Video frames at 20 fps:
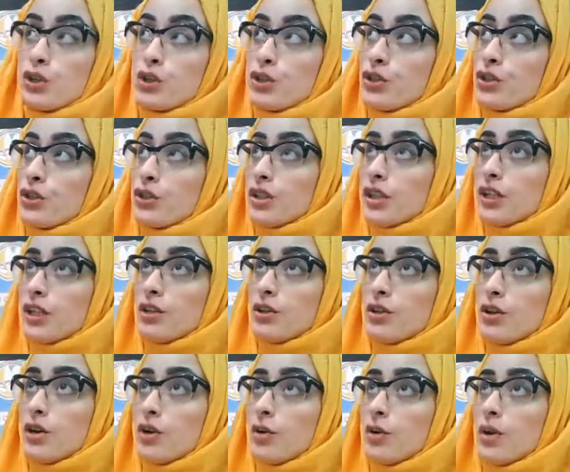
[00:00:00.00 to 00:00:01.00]

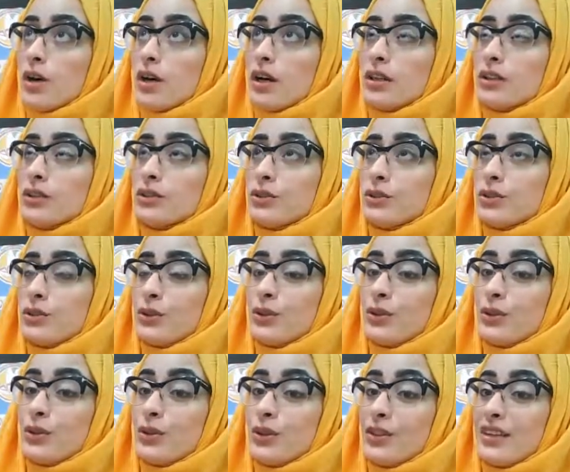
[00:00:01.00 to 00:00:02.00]
0, 1,
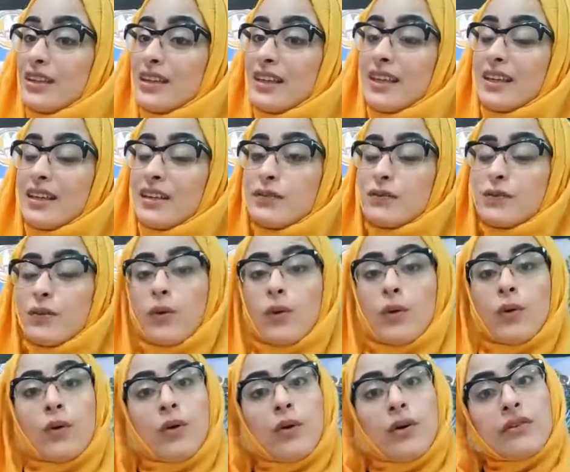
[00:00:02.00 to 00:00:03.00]
2, 3,
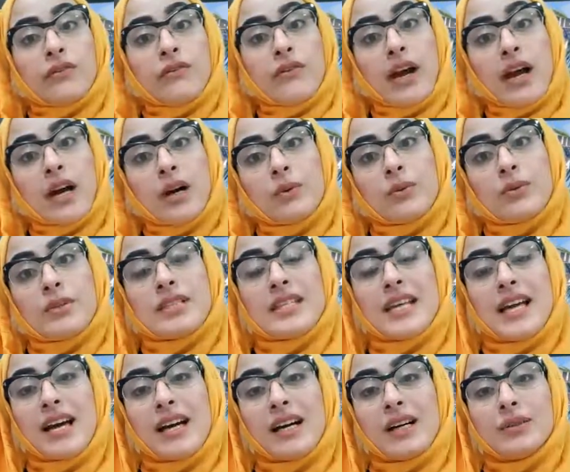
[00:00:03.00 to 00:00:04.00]
4, round
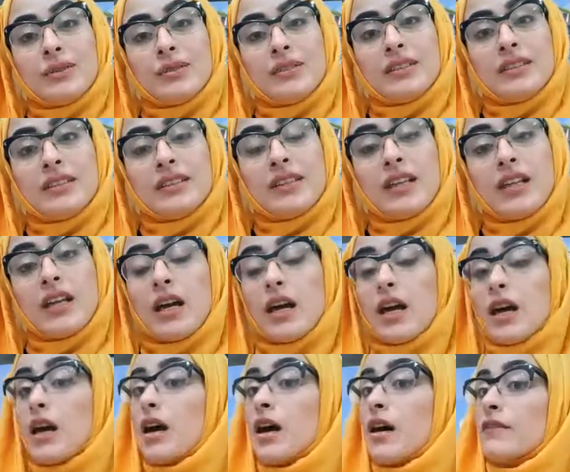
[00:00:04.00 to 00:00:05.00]
down.
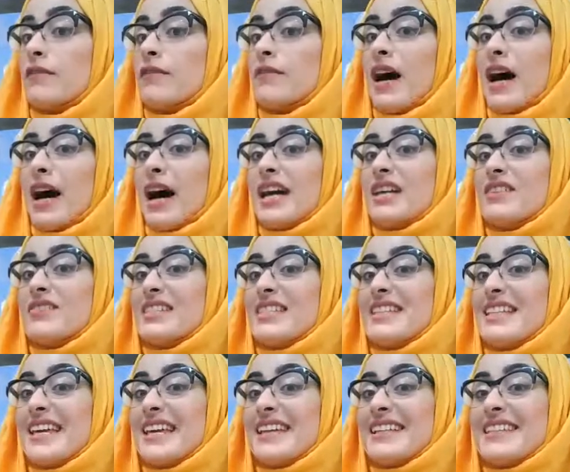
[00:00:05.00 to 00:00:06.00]
5,
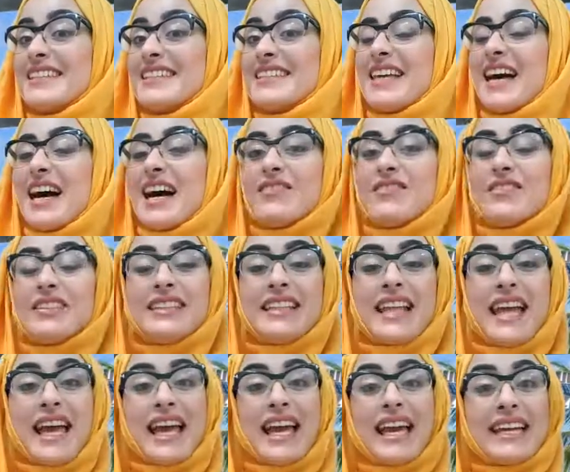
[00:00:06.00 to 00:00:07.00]
6, 7,
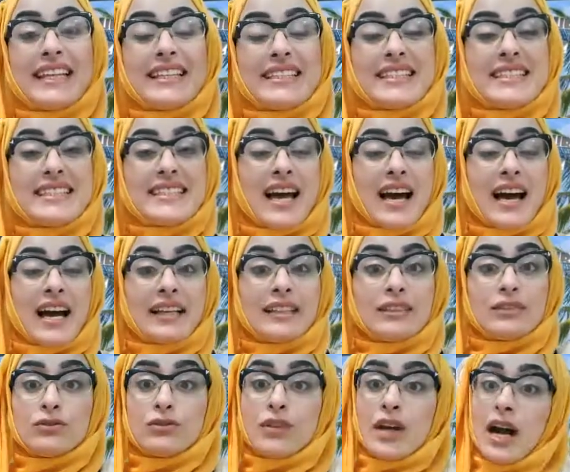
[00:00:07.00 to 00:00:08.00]
8,
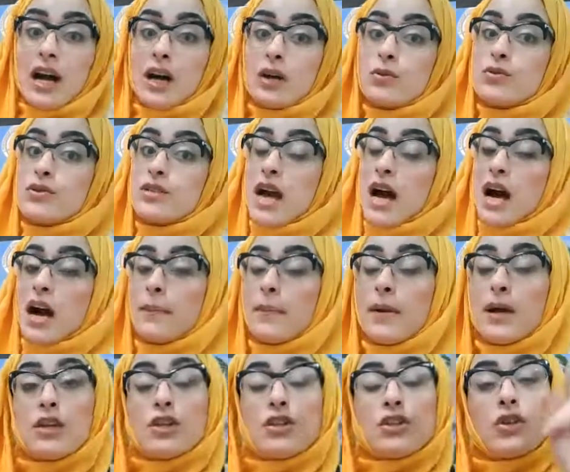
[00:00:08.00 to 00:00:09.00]
9, round
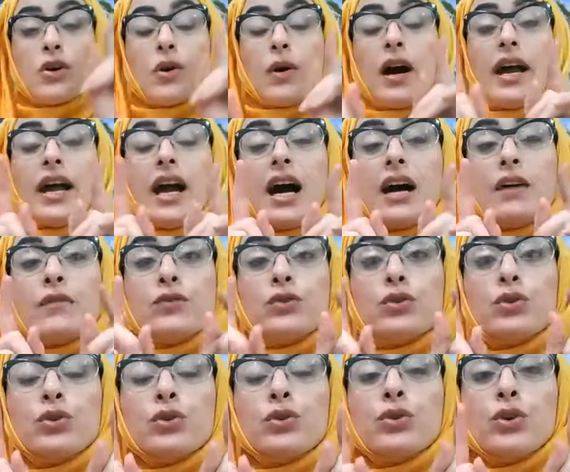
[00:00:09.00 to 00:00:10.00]
up. So I have
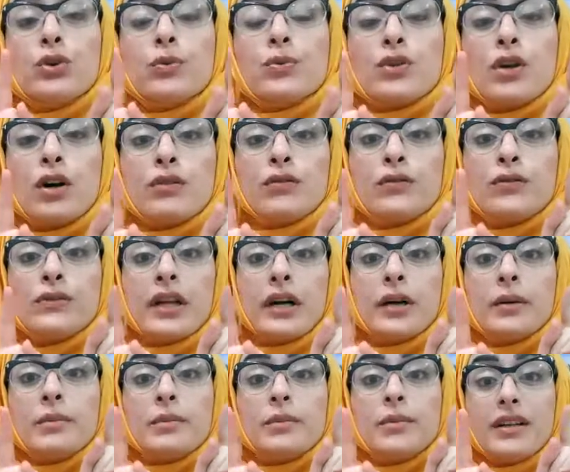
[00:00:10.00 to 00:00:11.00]
two groups of
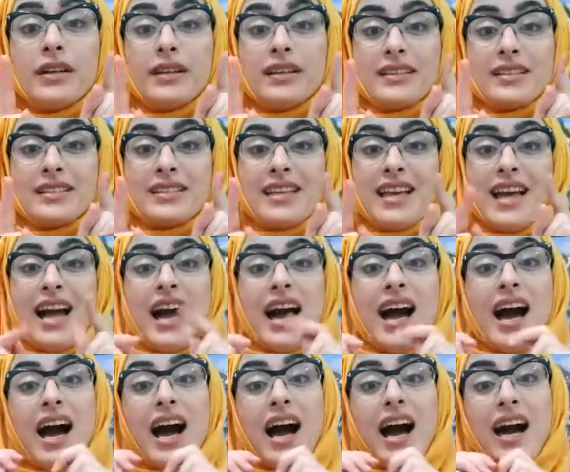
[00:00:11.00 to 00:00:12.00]
numbers.
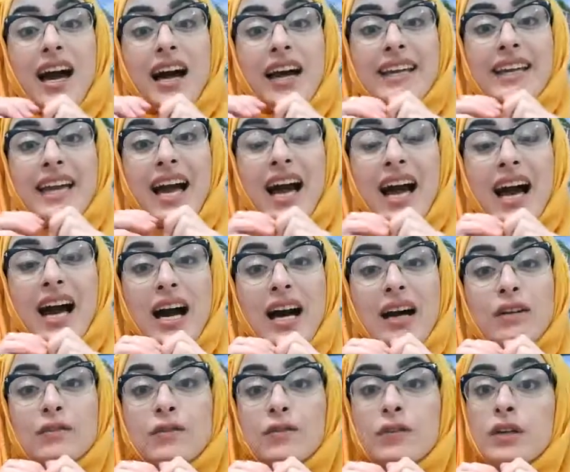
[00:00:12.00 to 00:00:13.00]
I
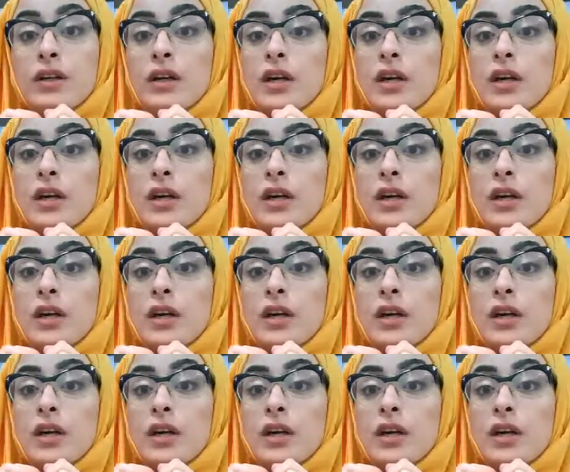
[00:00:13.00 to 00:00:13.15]
have